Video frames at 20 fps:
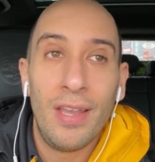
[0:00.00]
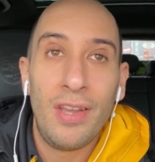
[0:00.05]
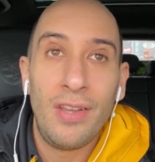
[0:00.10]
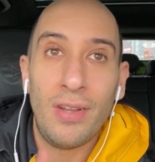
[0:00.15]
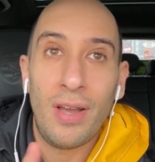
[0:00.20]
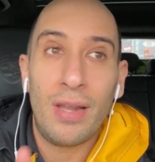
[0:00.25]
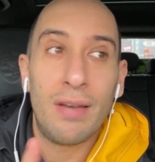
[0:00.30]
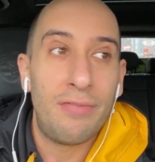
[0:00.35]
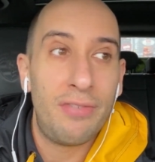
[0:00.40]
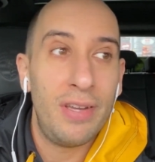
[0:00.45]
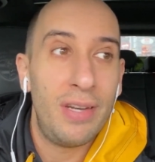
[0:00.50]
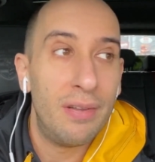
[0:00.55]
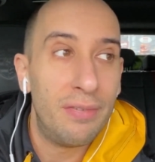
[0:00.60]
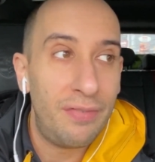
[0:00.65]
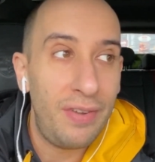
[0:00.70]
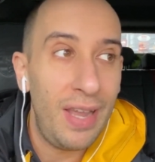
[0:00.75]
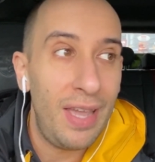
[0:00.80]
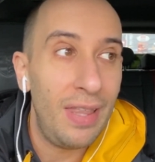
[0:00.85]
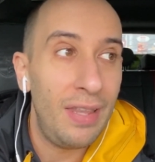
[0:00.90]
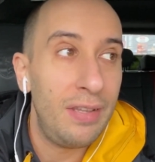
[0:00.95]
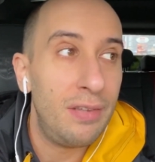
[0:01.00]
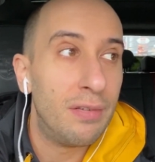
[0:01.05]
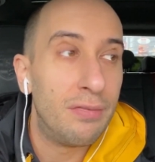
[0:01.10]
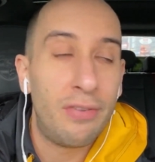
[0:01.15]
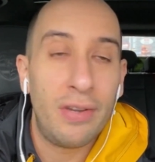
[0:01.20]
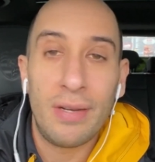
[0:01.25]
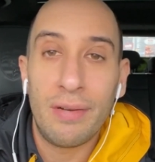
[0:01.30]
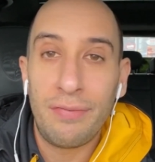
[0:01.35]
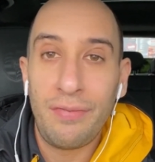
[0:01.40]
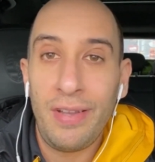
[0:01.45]
You're not afraid of failing, you're
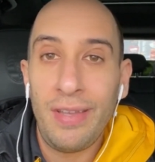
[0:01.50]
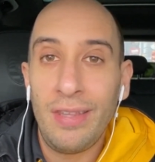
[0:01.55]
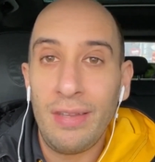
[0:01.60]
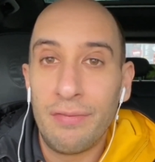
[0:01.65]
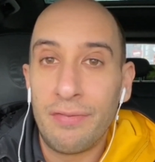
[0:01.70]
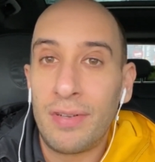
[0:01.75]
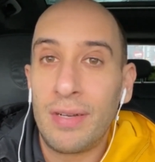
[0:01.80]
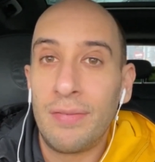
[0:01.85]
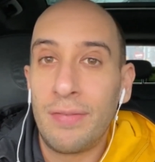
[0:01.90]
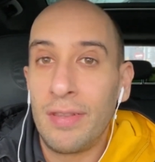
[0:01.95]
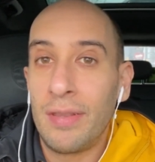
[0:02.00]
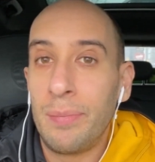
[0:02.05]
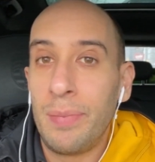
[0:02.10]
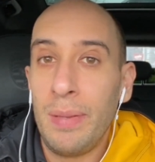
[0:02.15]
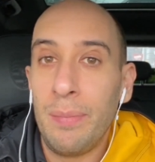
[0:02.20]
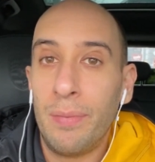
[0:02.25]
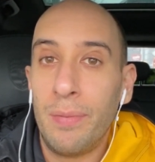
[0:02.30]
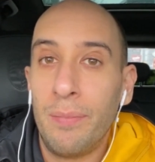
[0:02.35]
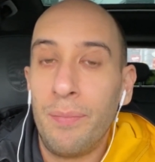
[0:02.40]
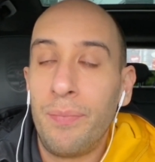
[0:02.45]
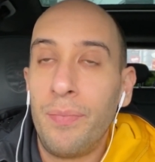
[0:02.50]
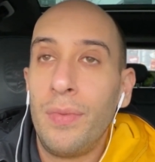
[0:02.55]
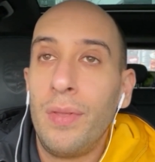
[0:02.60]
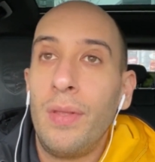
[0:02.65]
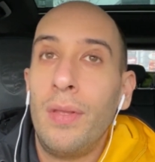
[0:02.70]
afraid of failing in front of other people.